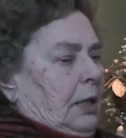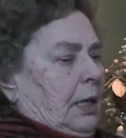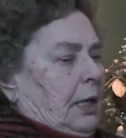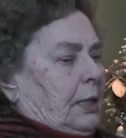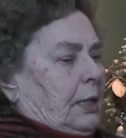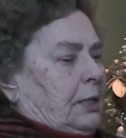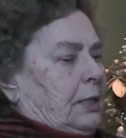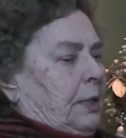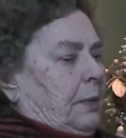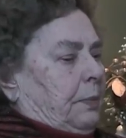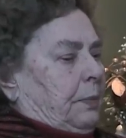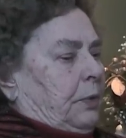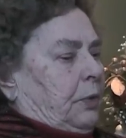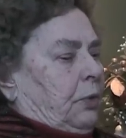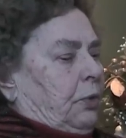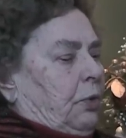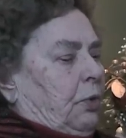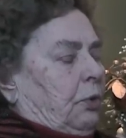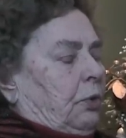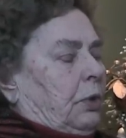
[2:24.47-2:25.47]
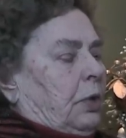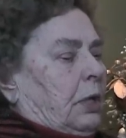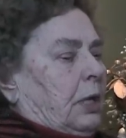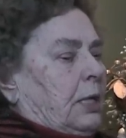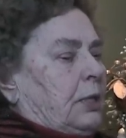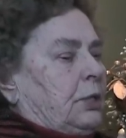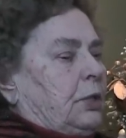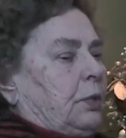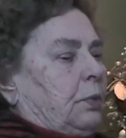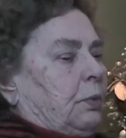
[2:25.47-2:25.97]
Except, you know, the
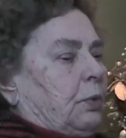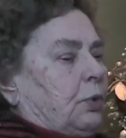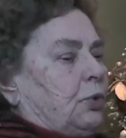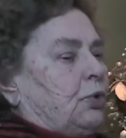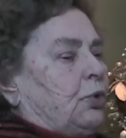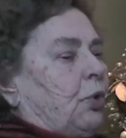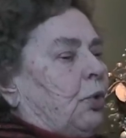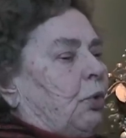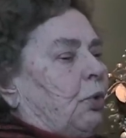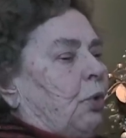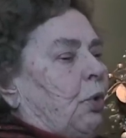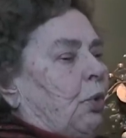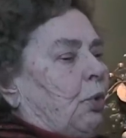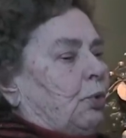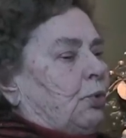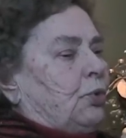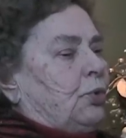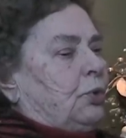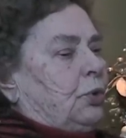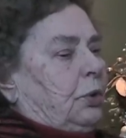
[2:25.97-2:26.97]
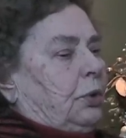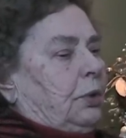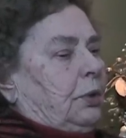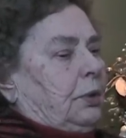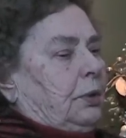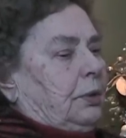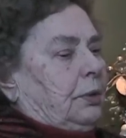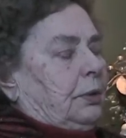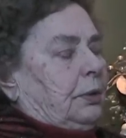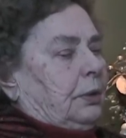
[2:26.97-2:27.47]
Russian was so closed
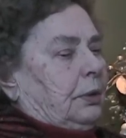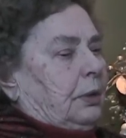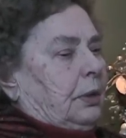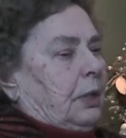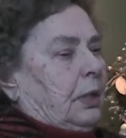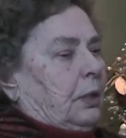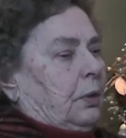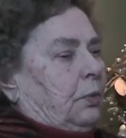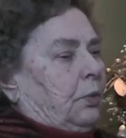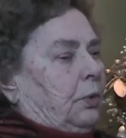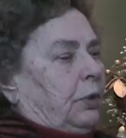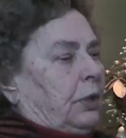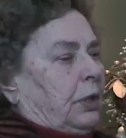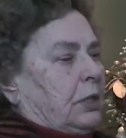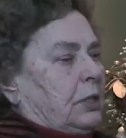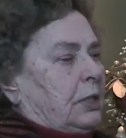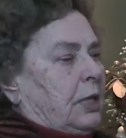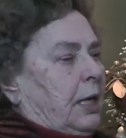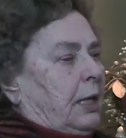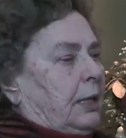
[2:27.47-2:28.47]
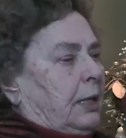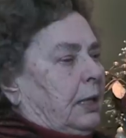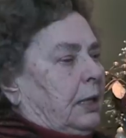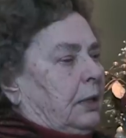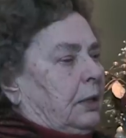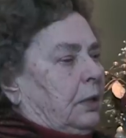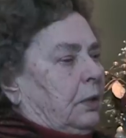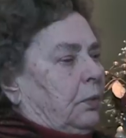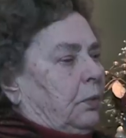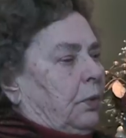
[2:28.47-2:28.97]
and we
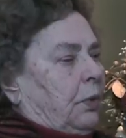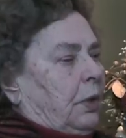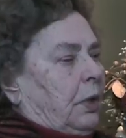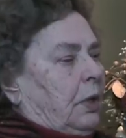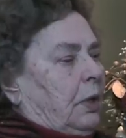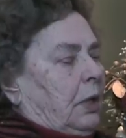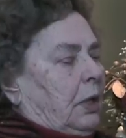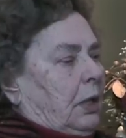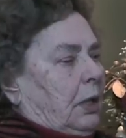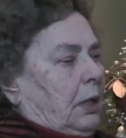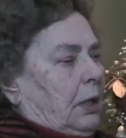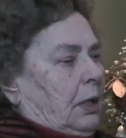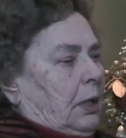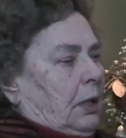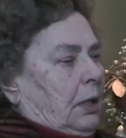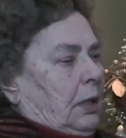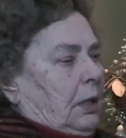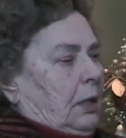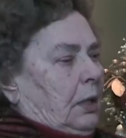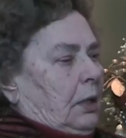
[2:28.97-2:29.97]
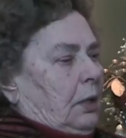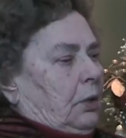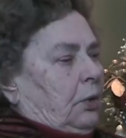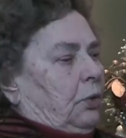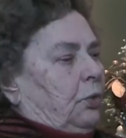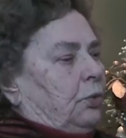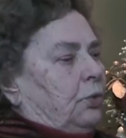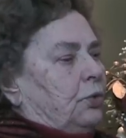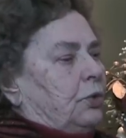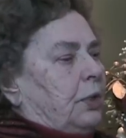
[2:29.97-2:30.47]
decided that we
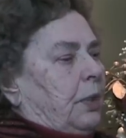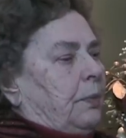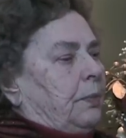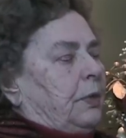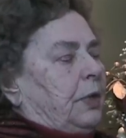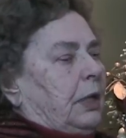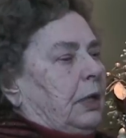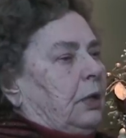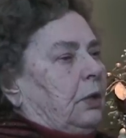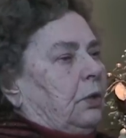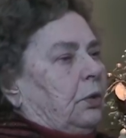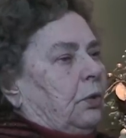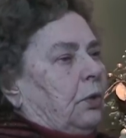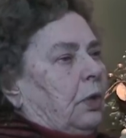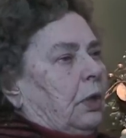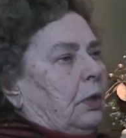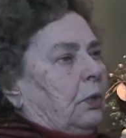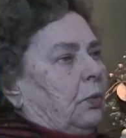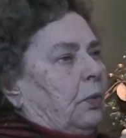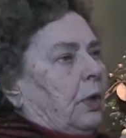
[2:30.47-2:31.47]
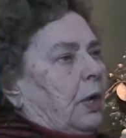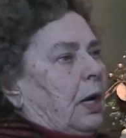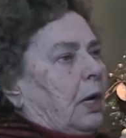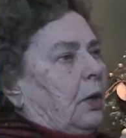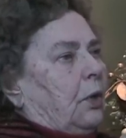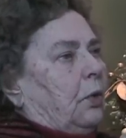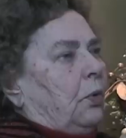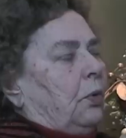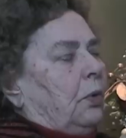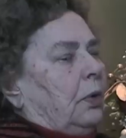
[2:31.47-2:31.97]
do something, you know, and we
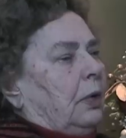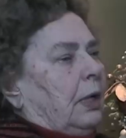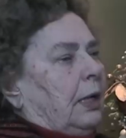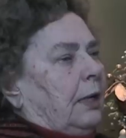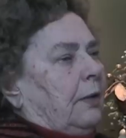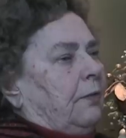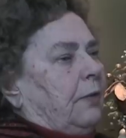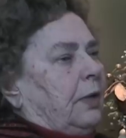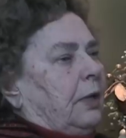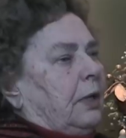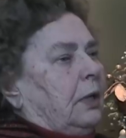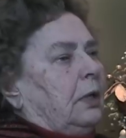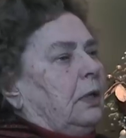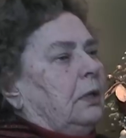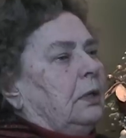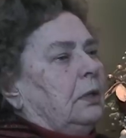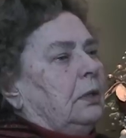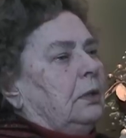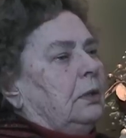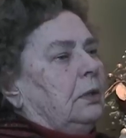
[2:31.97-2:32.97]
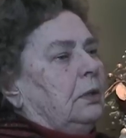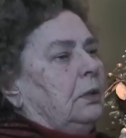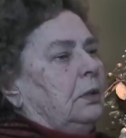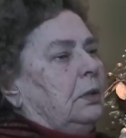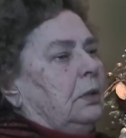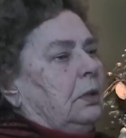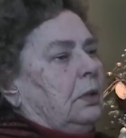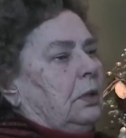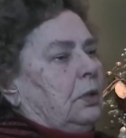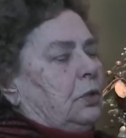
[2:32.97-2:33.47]
are living
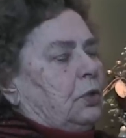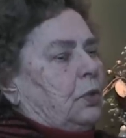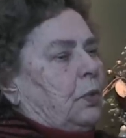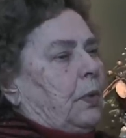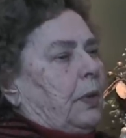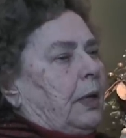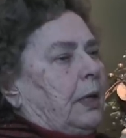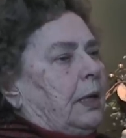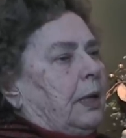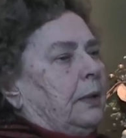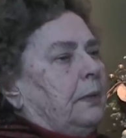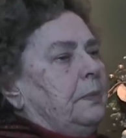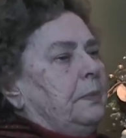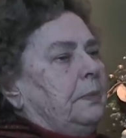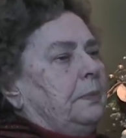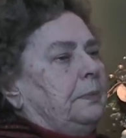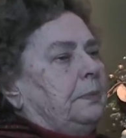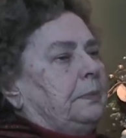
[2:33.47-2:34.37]
in Sweden.